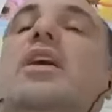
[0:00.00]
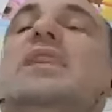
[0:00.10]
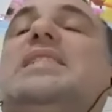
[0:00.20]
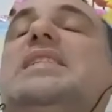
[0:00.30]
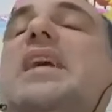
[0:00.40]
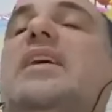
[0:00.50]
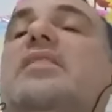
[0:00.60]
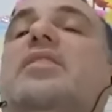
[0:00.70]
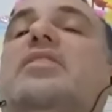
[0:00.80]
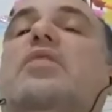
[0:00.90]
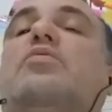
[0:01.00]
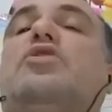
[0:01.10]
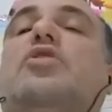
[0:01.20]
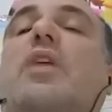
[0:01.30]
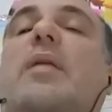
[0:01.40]
the second they will
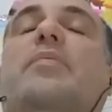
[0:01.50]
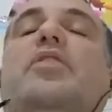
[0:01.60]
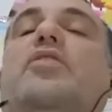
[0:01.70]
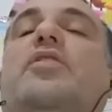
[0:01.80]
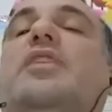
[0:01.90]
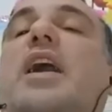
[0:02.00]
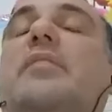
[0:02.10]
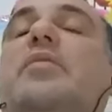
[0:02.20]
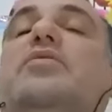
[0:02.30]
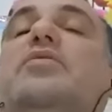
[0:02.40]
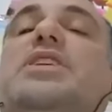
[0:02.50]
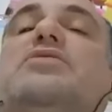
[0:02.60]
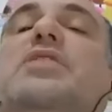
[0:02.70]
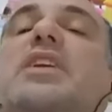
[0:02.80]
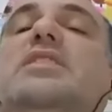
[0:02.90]
show up, they're going to die because
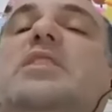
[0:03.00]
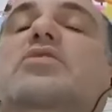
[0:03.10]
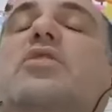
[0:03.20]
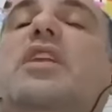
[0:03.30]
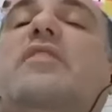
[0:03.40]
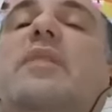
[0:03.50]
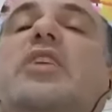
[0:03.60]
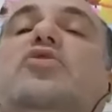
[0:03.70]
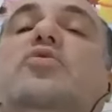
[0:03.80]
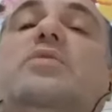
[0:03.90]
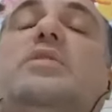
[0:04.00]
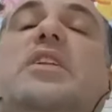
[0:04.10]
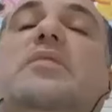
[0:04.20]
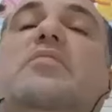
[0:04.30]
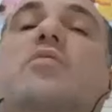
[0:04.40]
Israel is, doesn't have much to lose
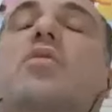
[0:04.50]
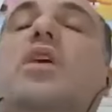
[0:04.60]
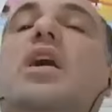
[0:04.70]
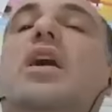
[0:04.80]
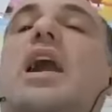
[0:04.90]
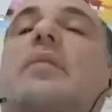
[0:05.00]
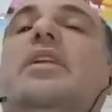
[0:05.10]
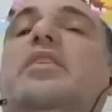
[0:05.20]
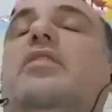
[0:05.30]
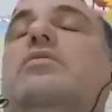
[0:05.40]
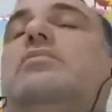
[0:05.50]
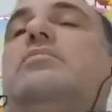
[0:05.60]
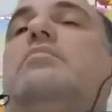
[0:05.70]
anymore. I mean, you know,